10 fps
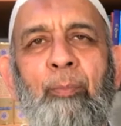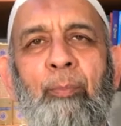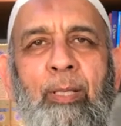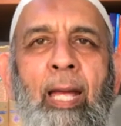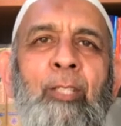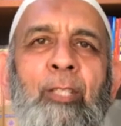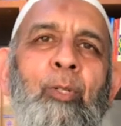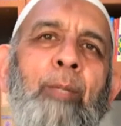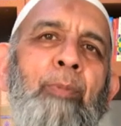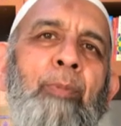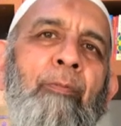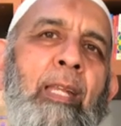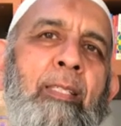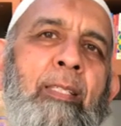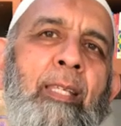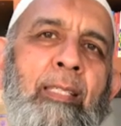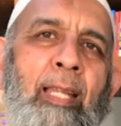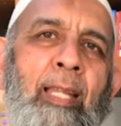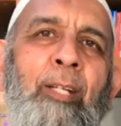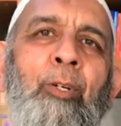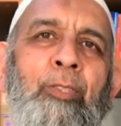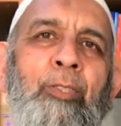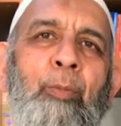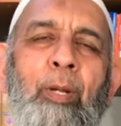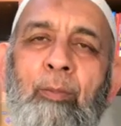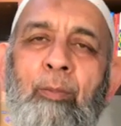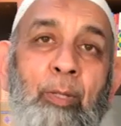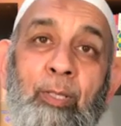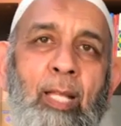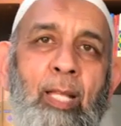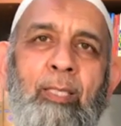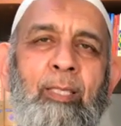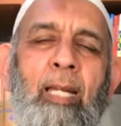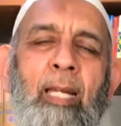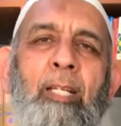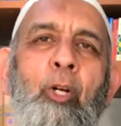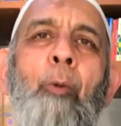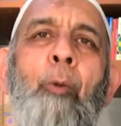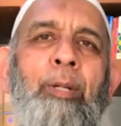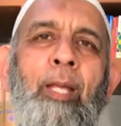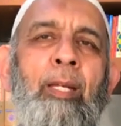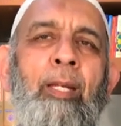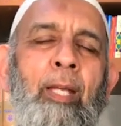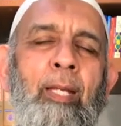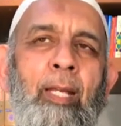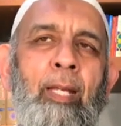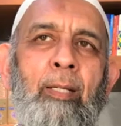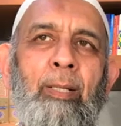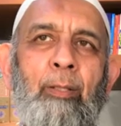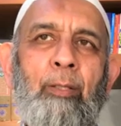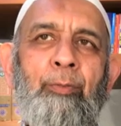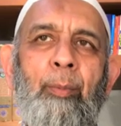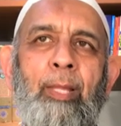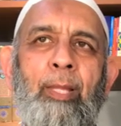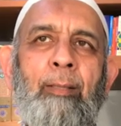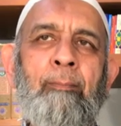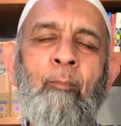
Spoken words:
but actually prevents things like constipation, because that's sadly common in the month of Ramadan.